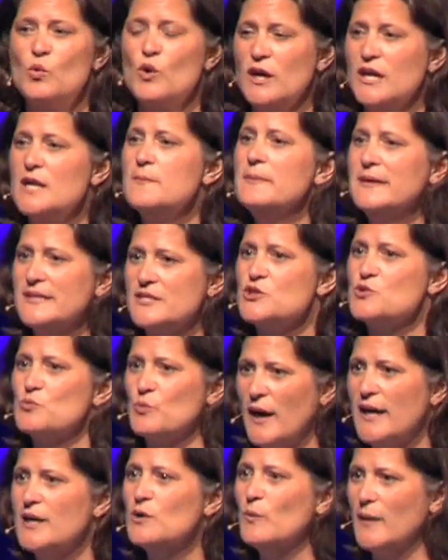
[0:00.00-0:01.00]
we're going to bust
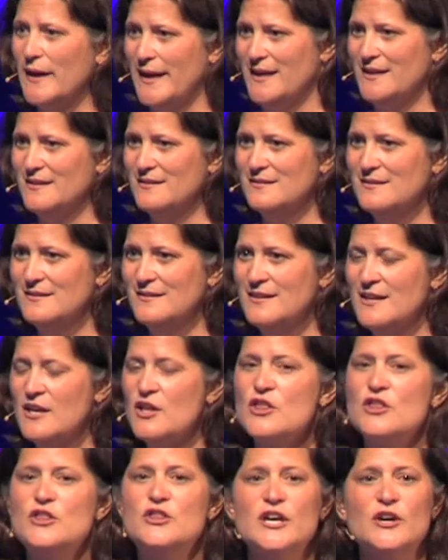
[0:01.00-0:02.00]
right away.
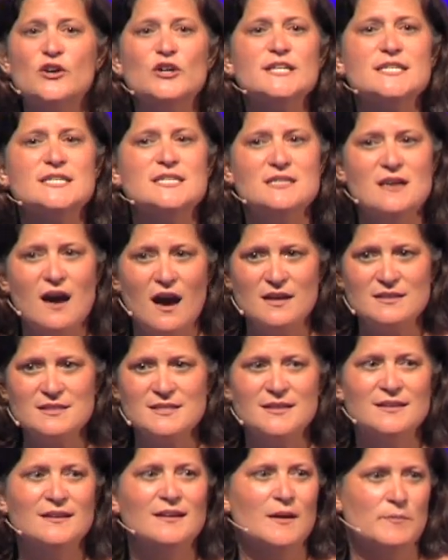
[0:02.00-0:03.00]
There is
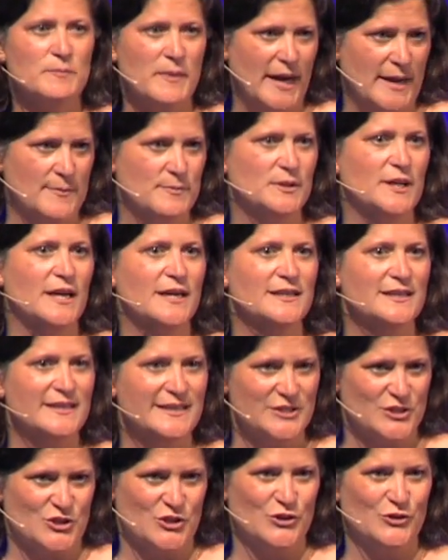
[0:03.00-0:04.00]
not a pipeline
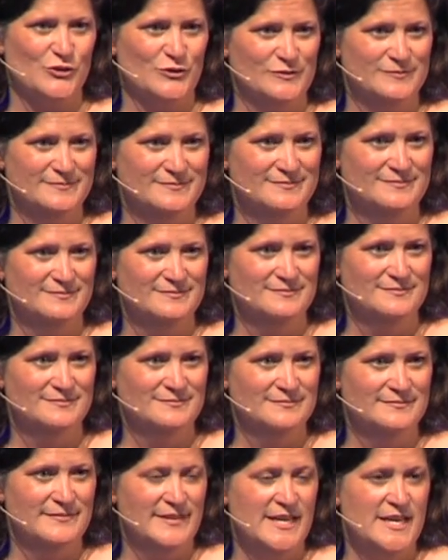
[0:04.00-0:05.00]
issue.
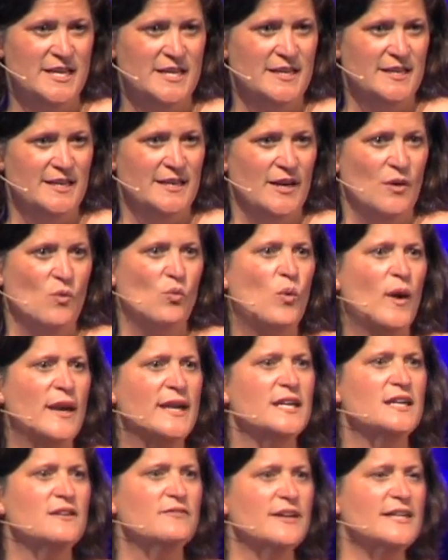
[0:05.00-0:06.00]
When
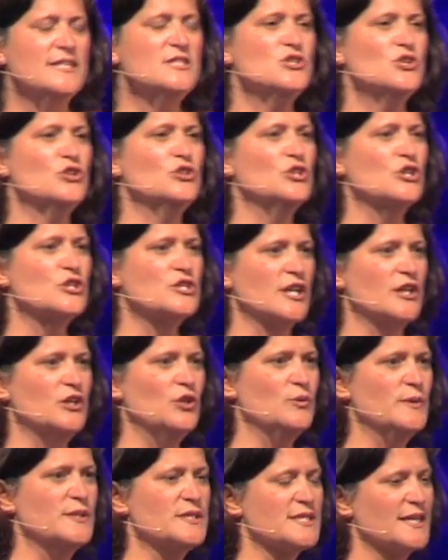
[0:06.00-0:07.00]
an investor looks at
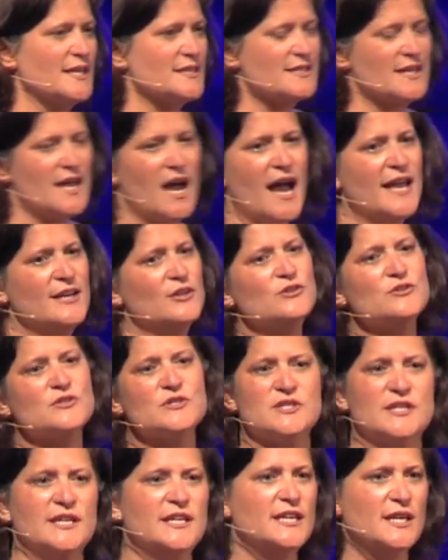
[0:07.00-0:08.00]
you and says, I don't
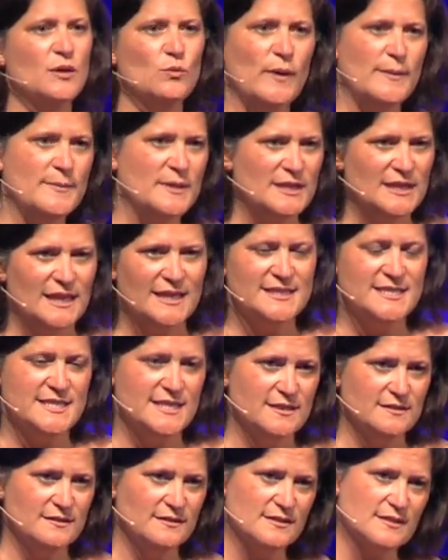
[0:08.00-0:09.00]
see any women-led
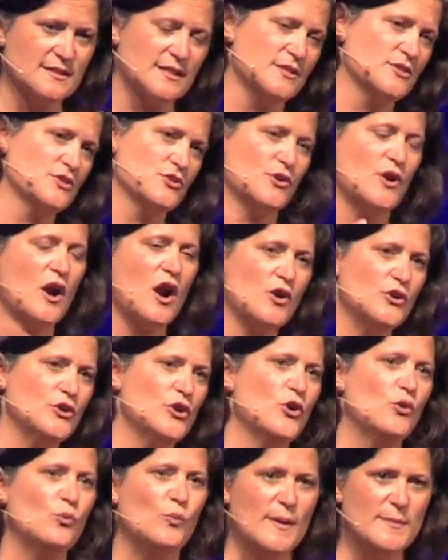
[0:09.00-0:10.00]
deals because there are
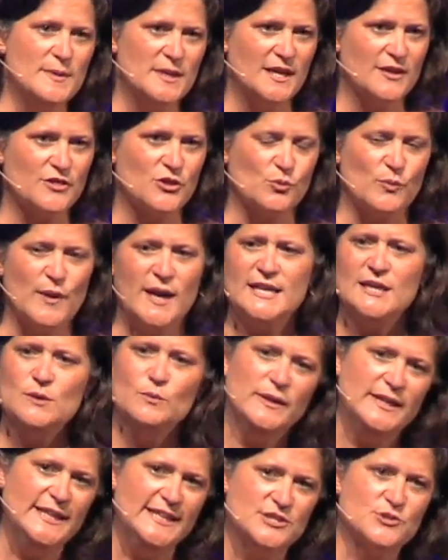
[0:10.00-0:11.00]
no women at the ready,
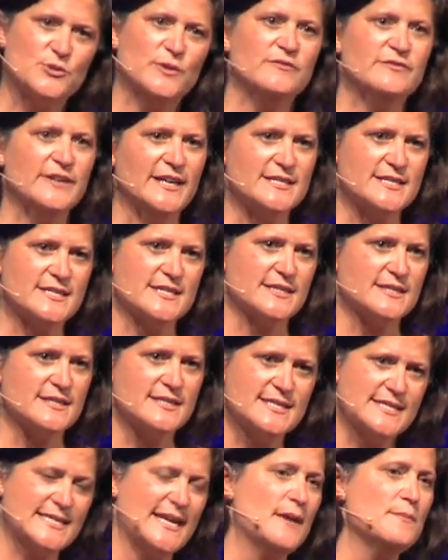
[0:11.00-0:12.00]
we need to invest in
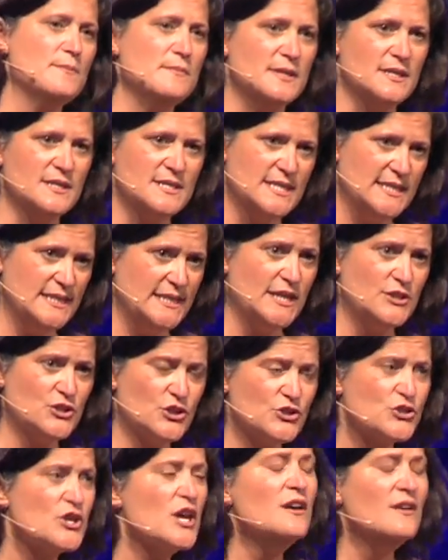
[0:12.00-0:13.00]
STEM and
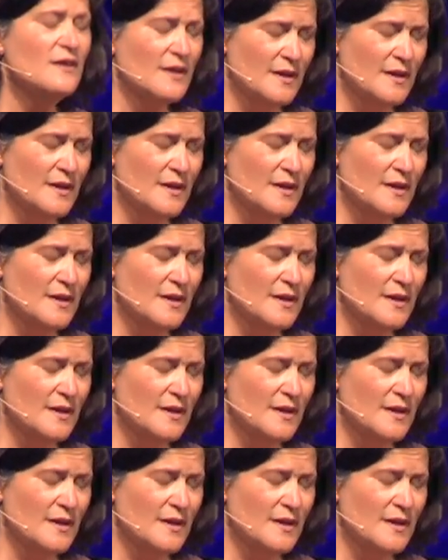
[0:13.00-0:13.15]
teenagers,